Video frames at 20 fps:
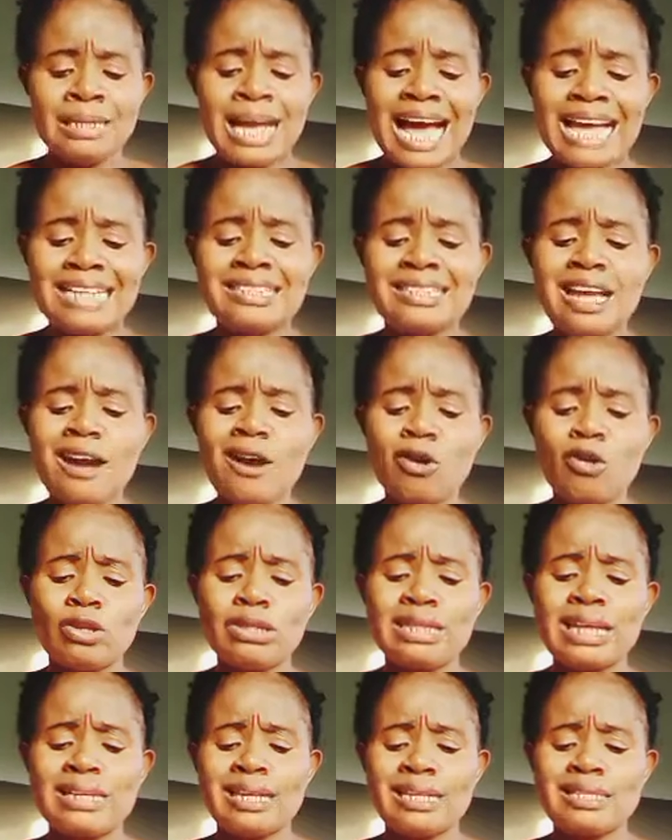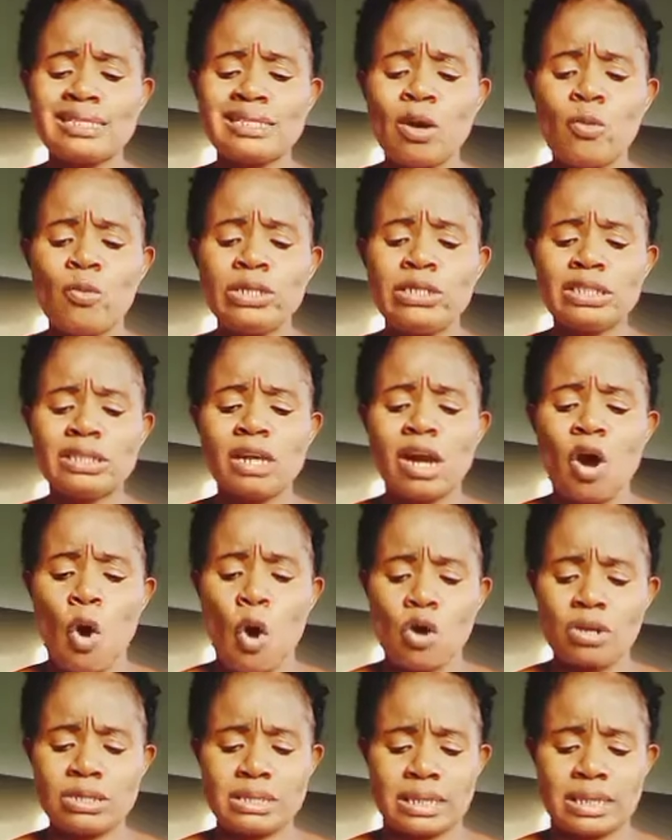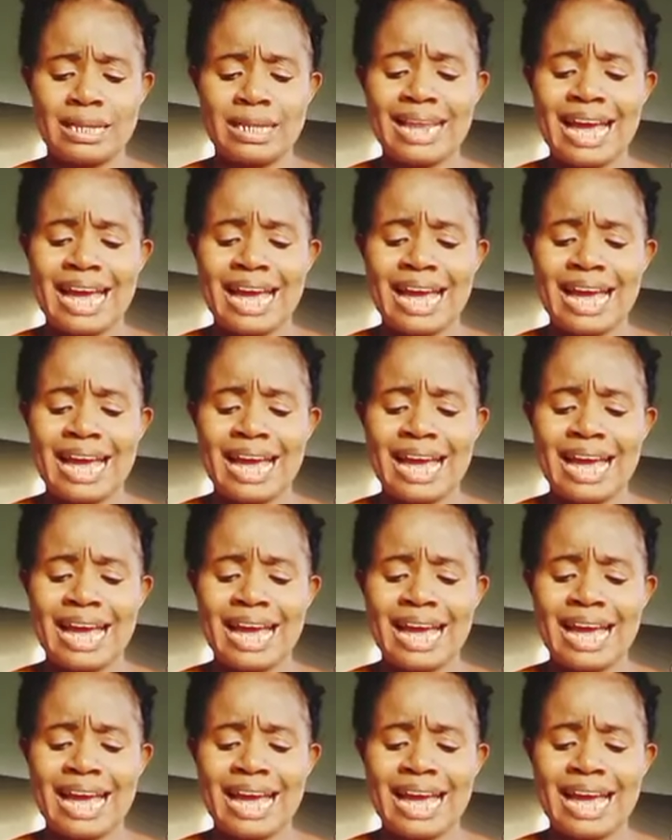As they clothed themselves with cursing,